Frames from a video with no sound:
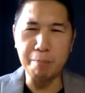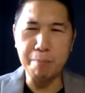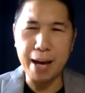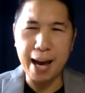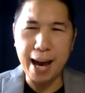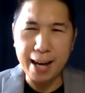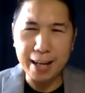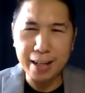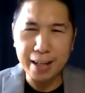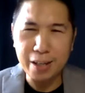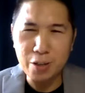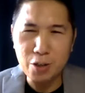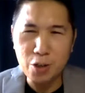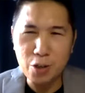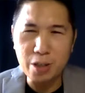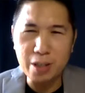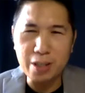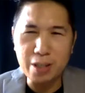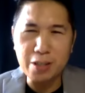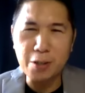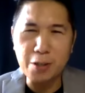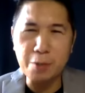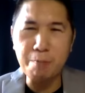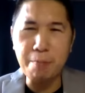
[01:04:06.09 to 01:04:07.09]
package
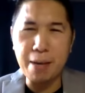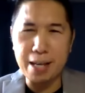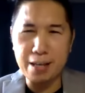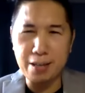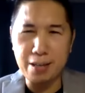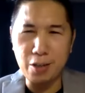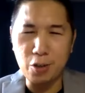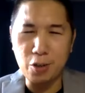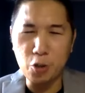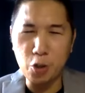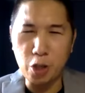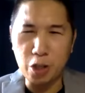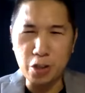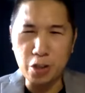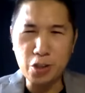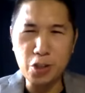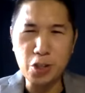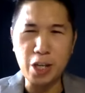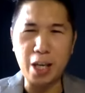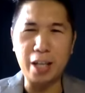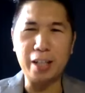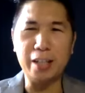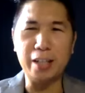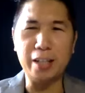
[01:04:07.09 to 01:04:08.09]
this message and
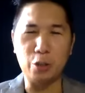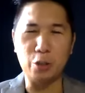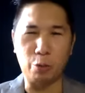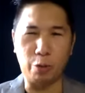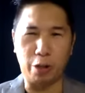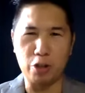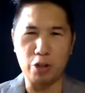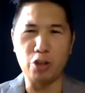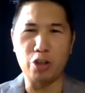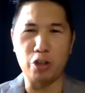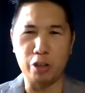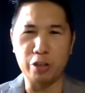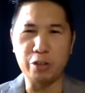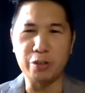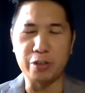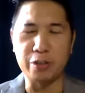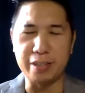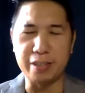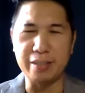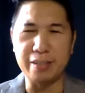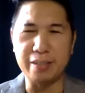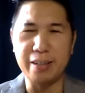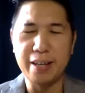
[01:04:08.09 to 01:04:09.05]
sell it to our children.